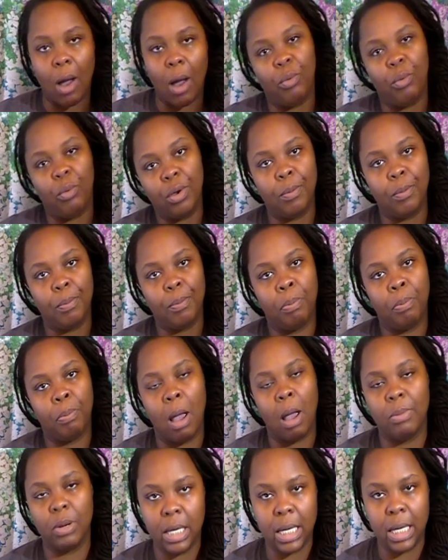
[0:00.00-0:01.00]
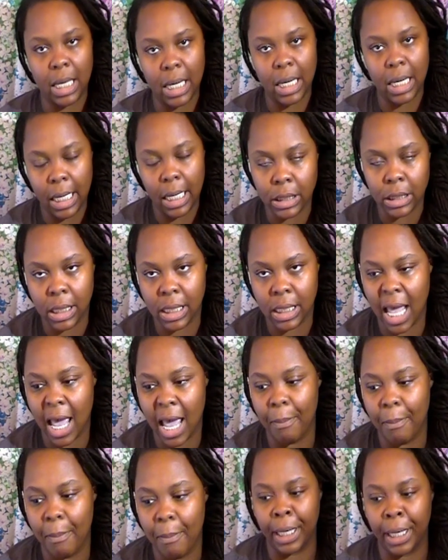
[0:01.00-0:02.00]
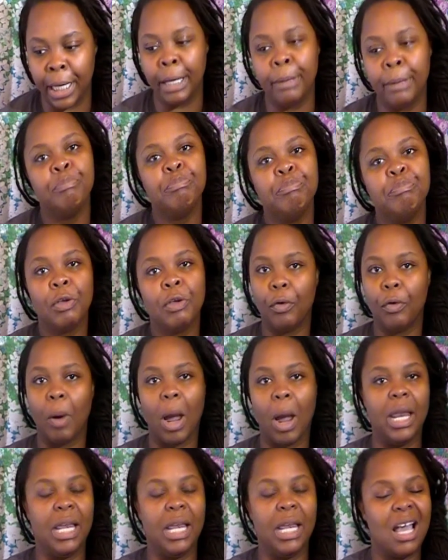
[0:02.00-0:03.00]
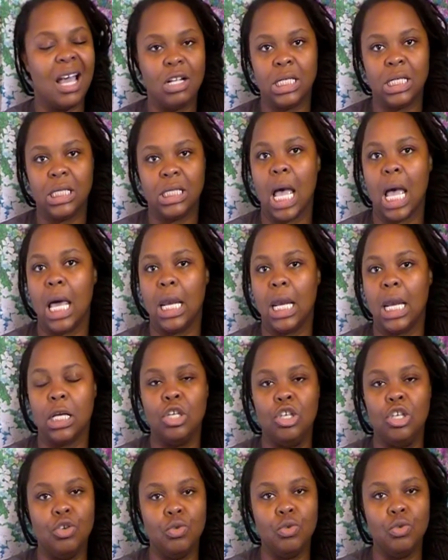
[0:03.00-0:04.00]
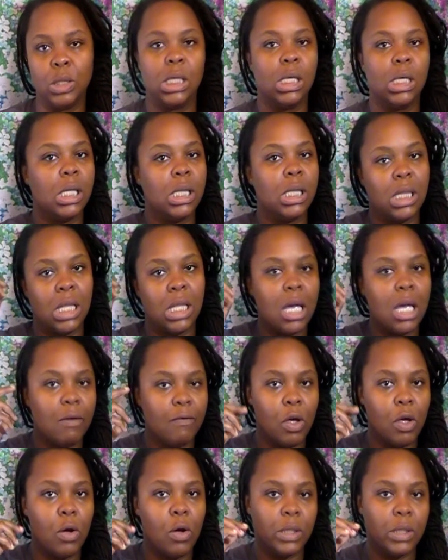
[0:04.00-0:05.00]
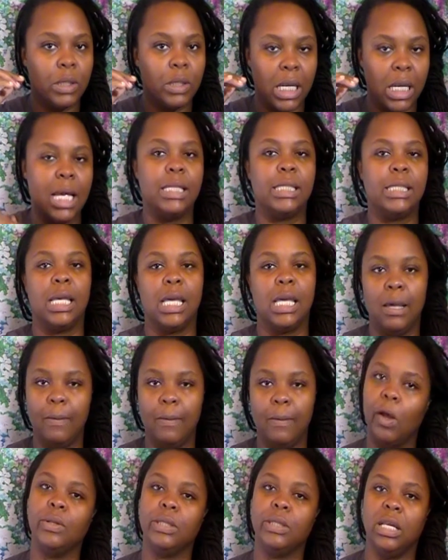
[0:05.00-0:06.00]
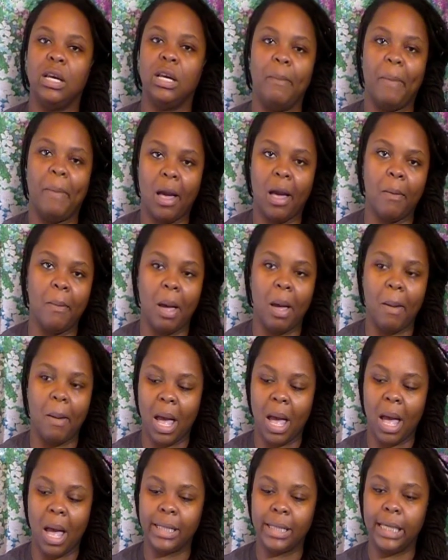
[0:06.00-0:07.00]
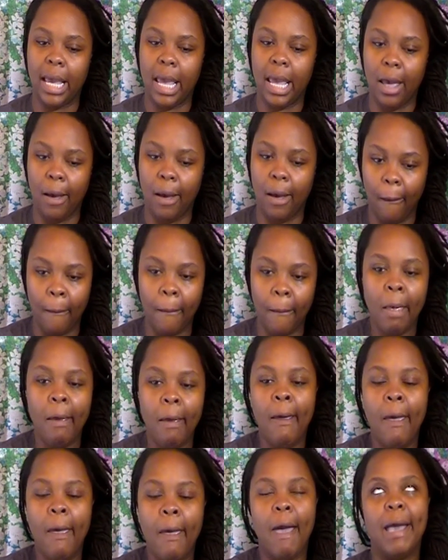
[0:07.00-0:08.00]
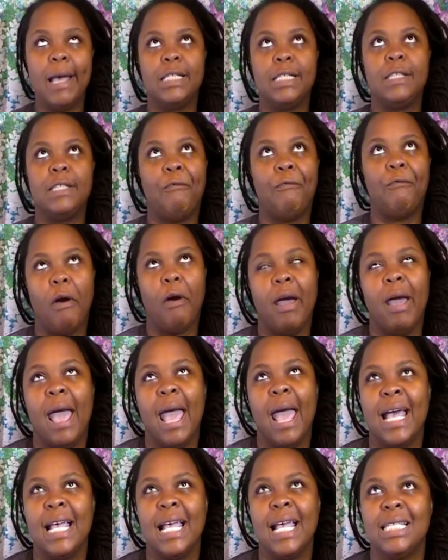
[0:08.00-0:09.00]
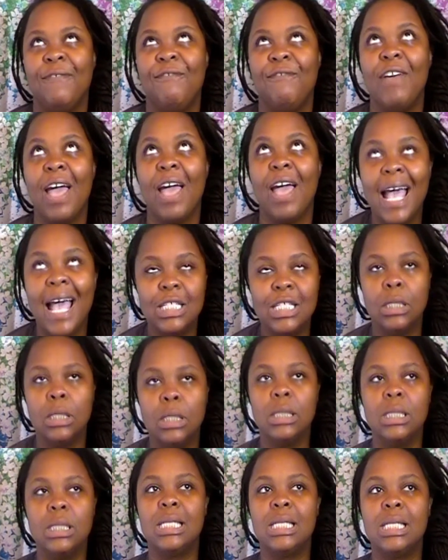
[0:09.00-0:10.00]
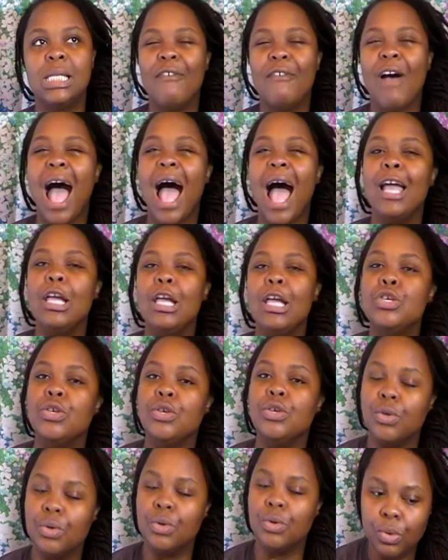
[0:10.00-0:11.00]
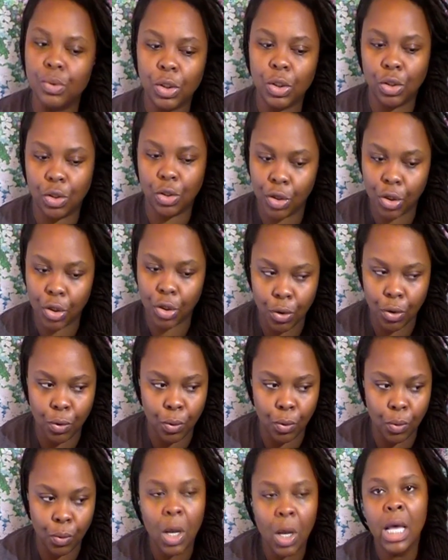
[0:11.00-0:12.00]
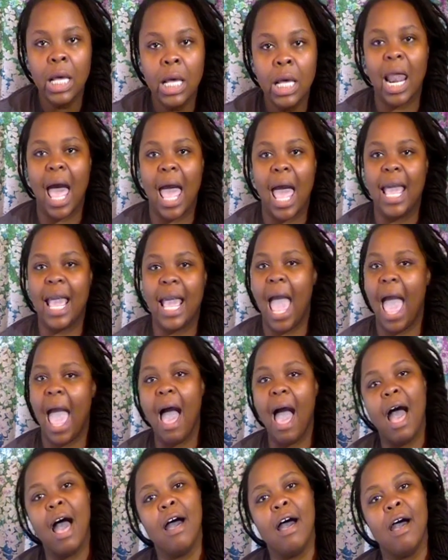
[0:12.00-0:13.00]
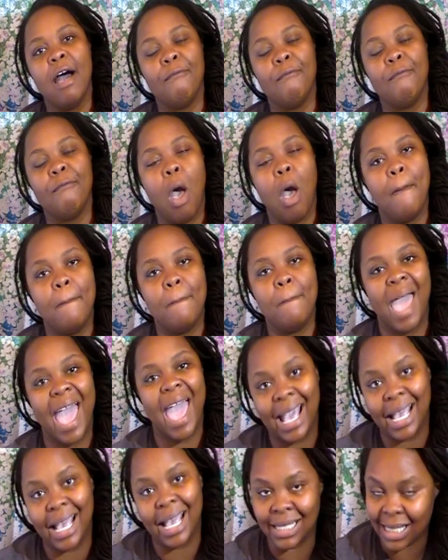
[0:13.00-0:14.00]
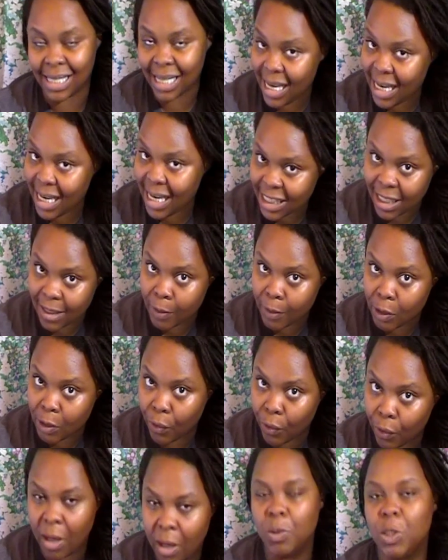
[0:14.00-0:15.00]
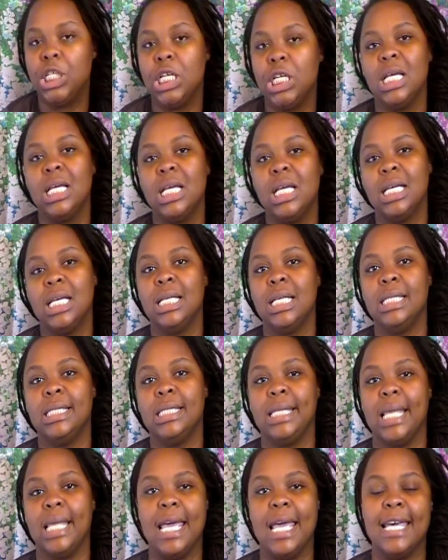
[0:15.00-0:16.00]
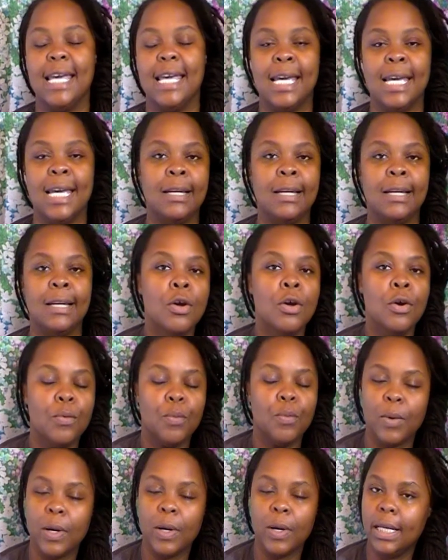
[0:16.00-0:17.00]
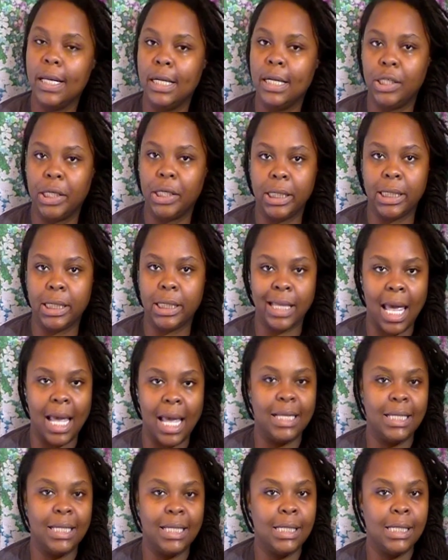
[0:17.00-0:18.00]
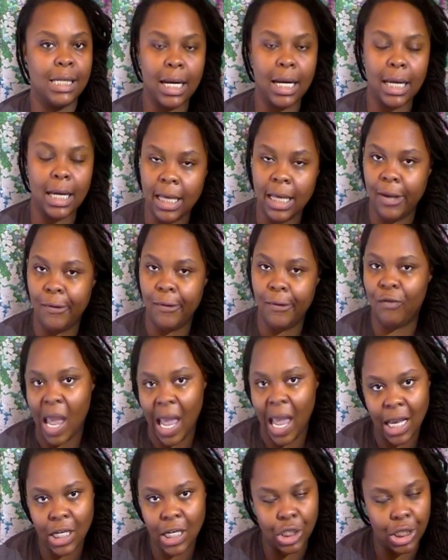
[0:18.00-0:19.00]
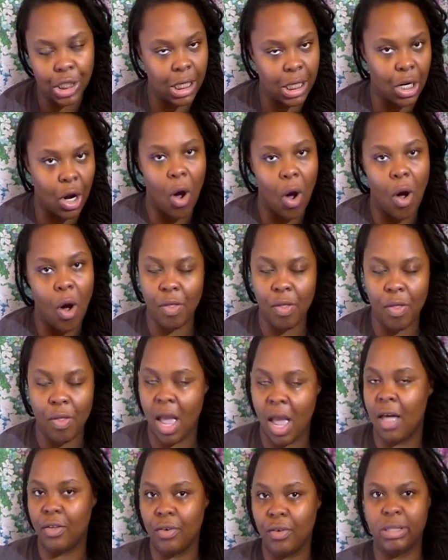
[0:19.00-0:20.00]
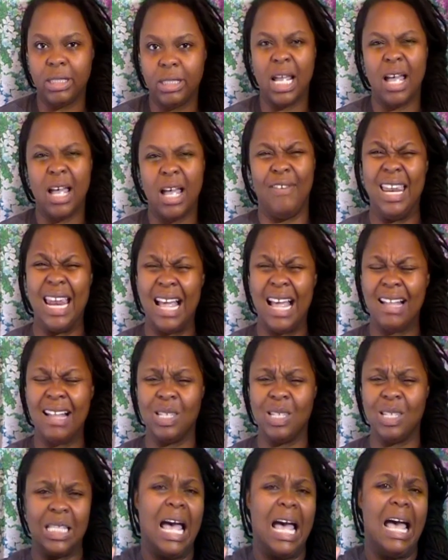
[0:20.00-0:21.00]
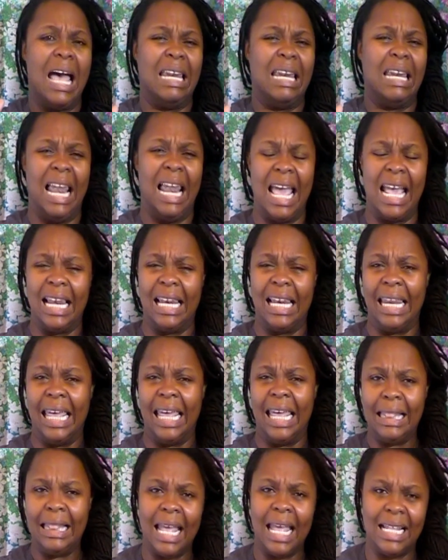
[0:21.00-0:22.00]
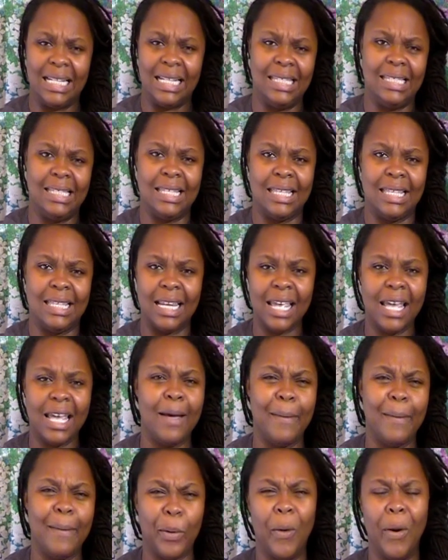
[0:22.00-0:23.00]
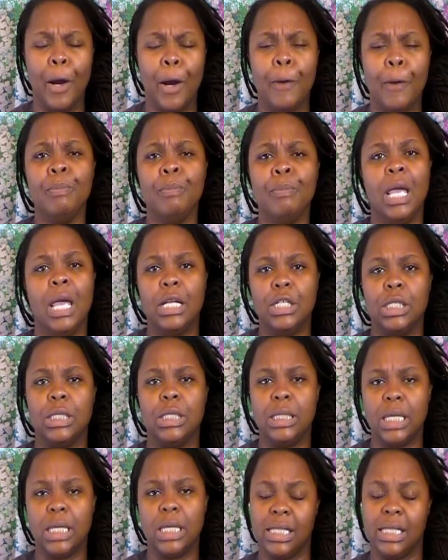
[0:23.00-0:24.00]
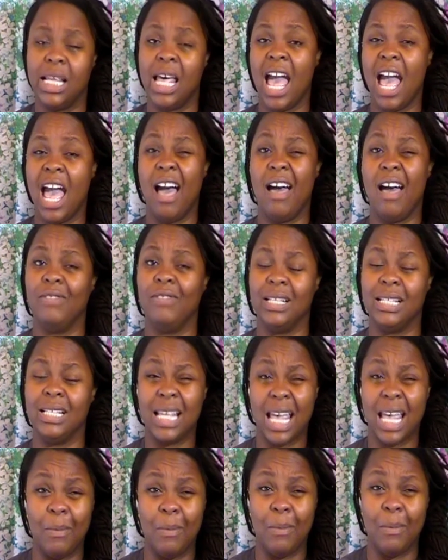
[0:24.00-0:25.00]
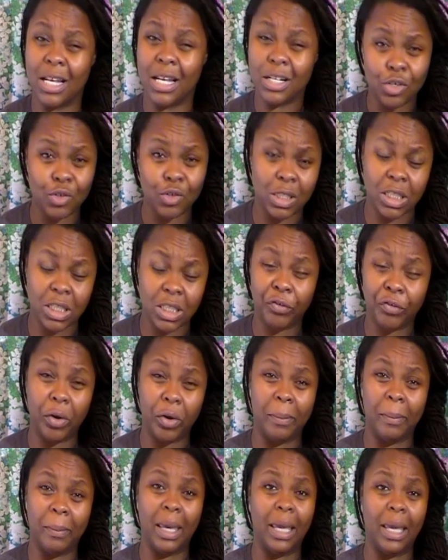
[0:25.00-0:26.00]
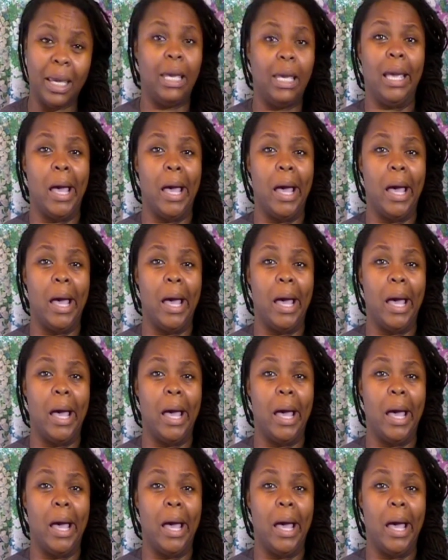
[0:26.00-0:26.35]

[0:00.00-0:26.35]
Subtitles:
will probably get into that. But for right now, I'll just kind of use it, think of those things, and keep those in the back of my mind to help. As far as fashion stuff, I used to like have a magazine subscriptions and really just like study fashion and all that other stuff. And I just kind of like let that slip, or it just doesn't have the same interest for me.